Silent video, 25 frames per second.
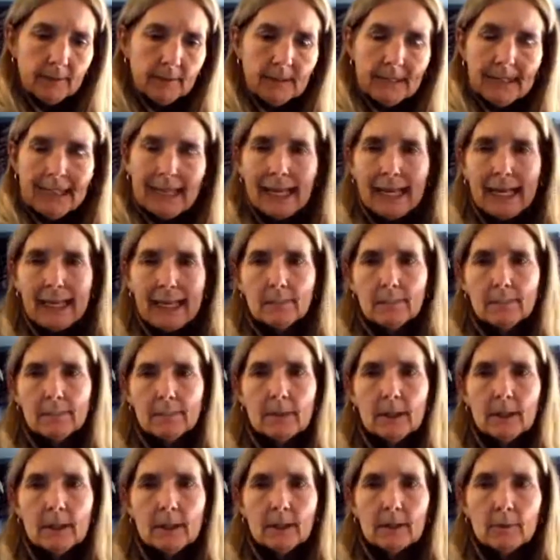I think
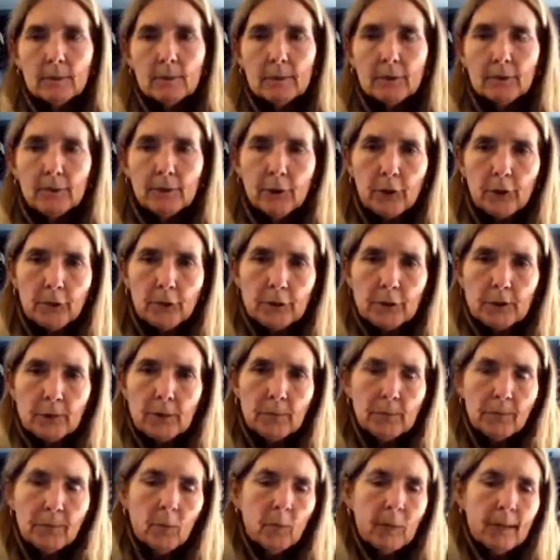Adam referred to
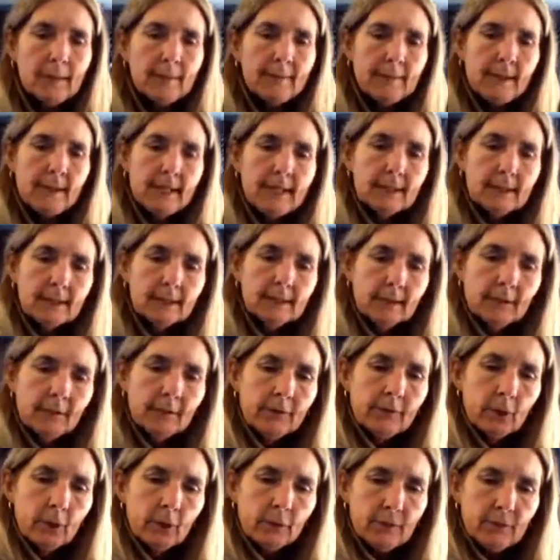the point that
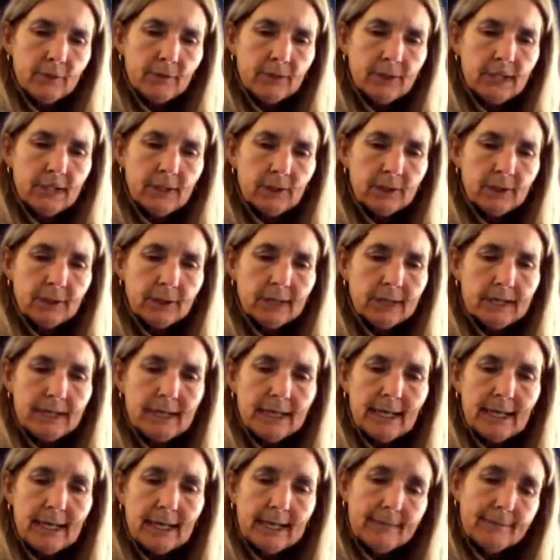those facilities
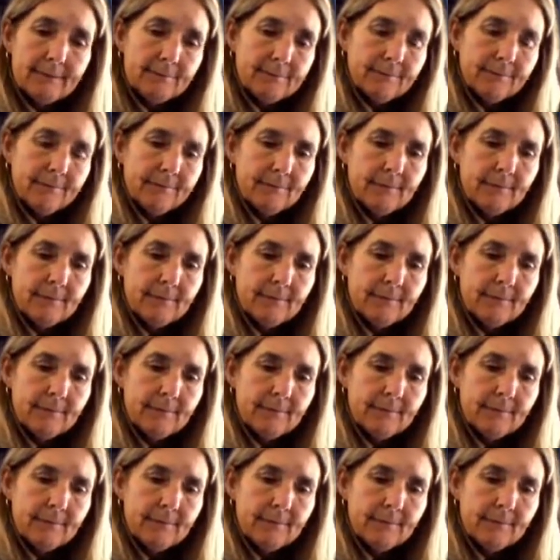that